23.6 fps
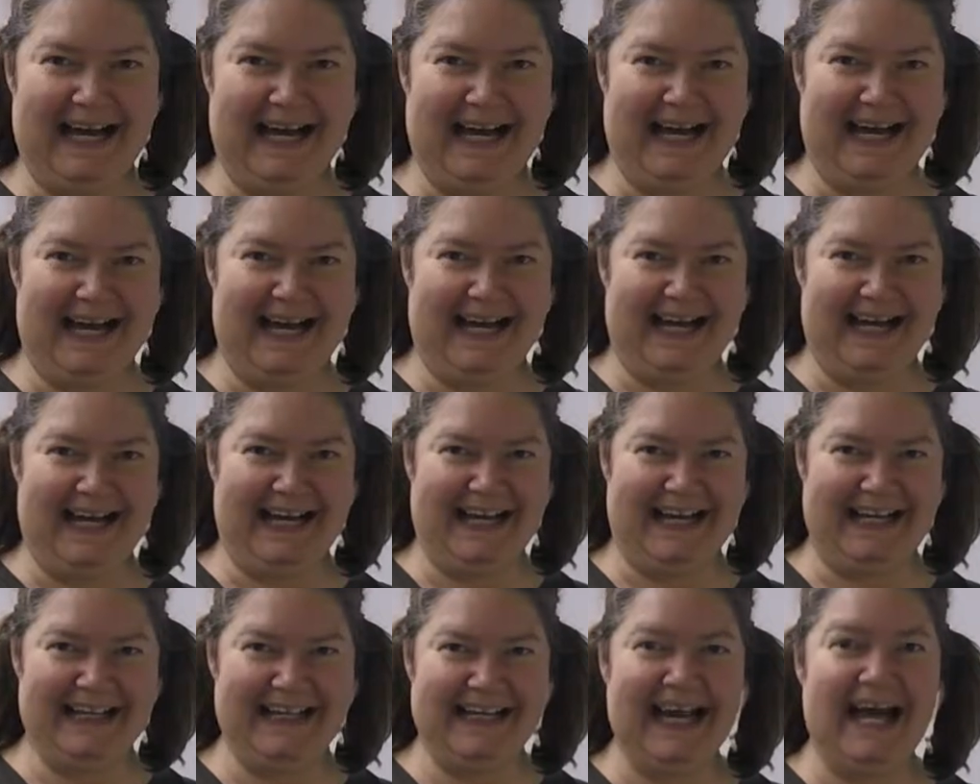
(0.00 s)

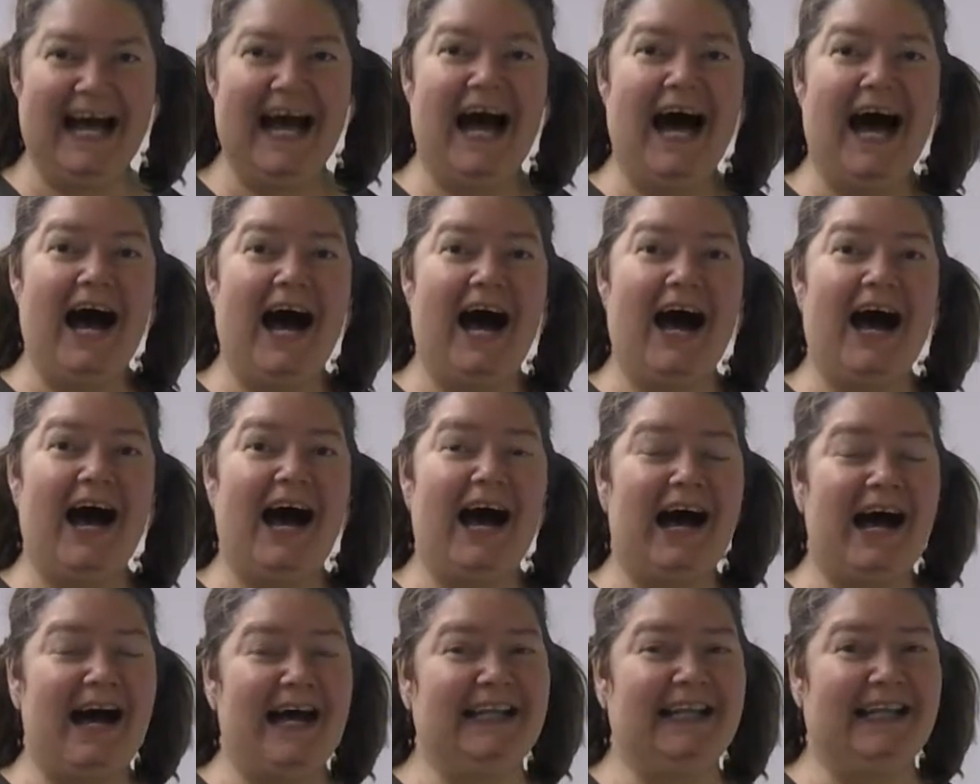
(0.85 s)
Hi,
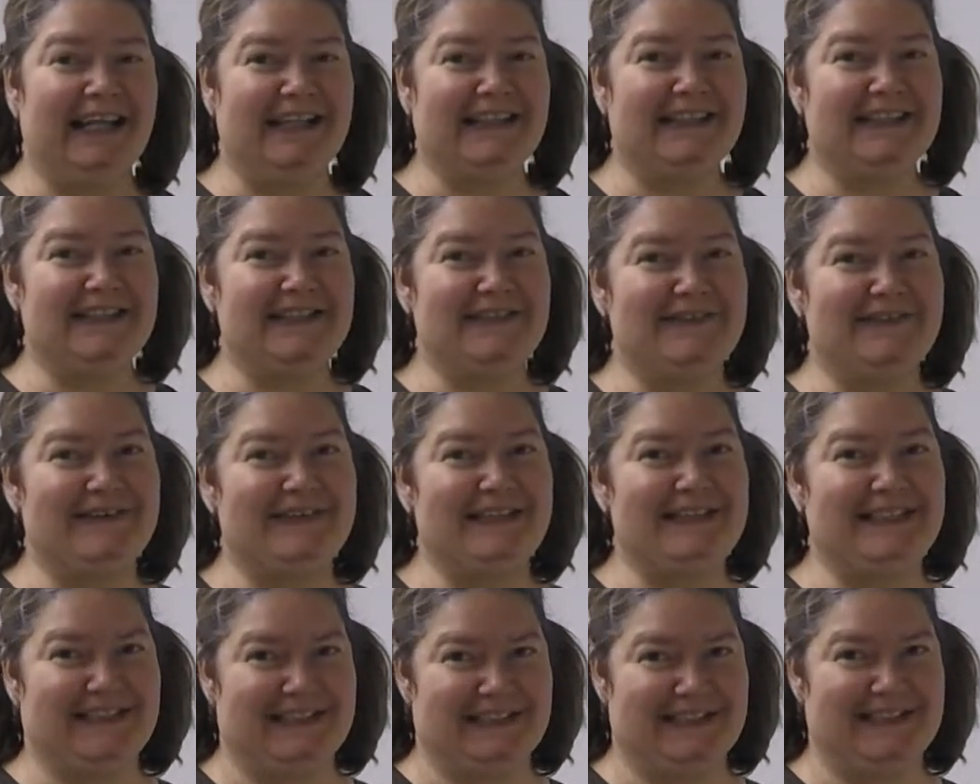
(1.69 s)
I'd like to do an
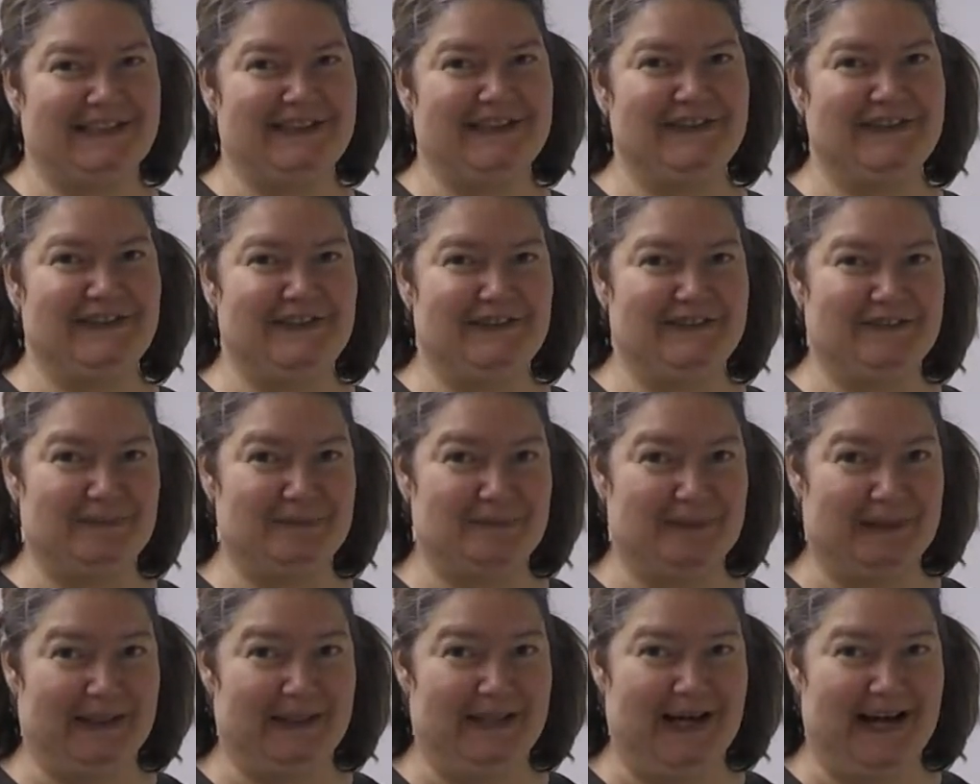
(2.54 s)
addition to the
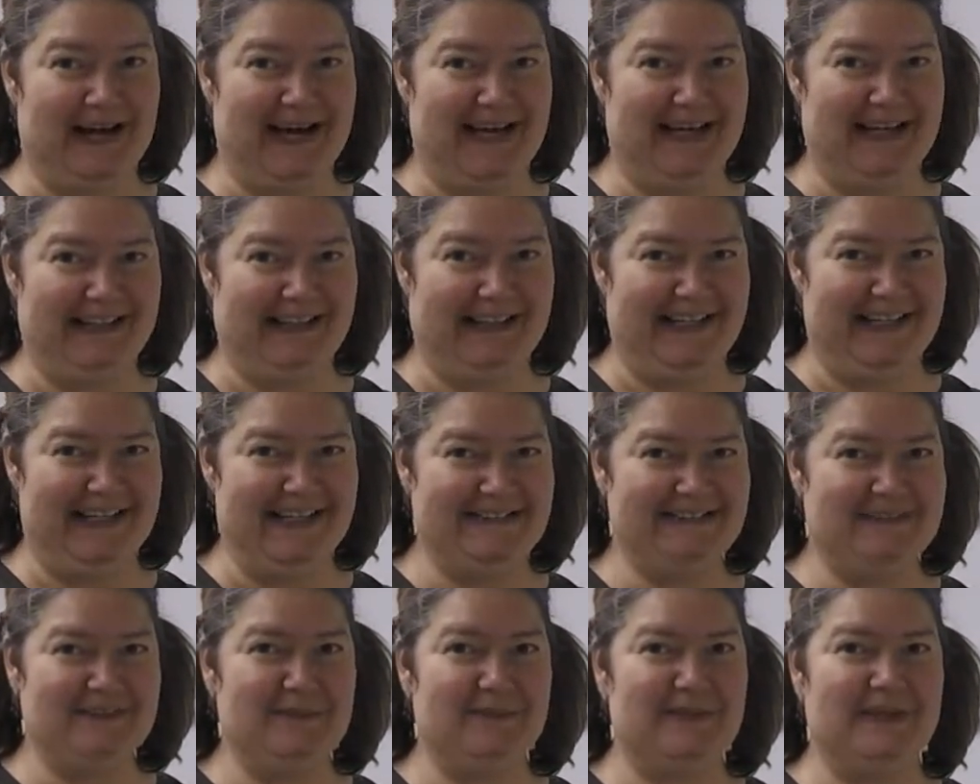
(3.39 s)
supply
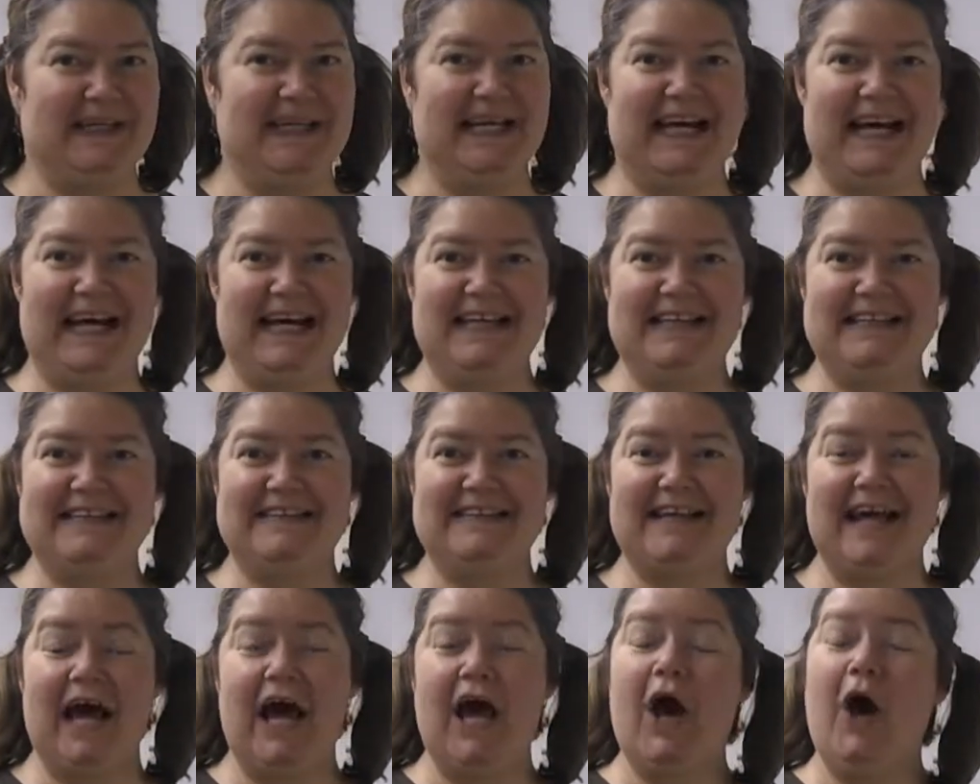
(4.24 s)
list, because